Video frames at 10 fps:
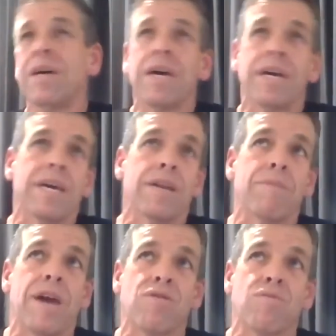can
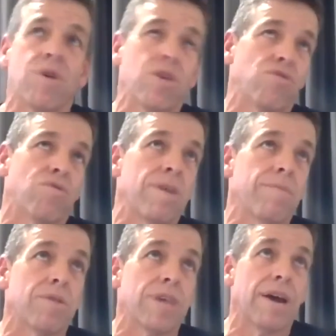imagine what a scream
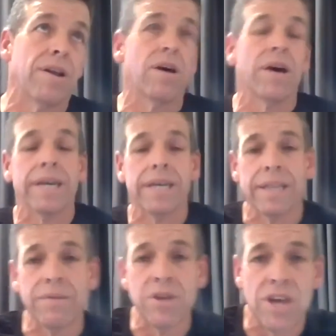would sound like,
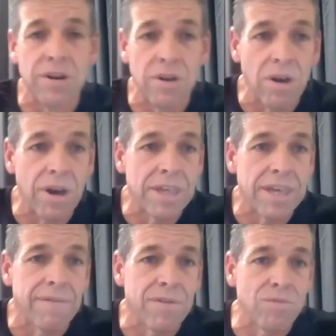and we generalize
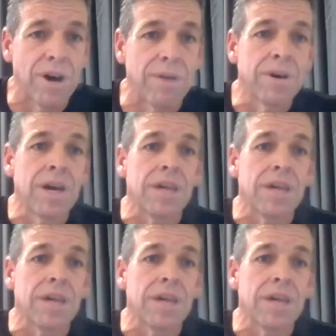stuff as well.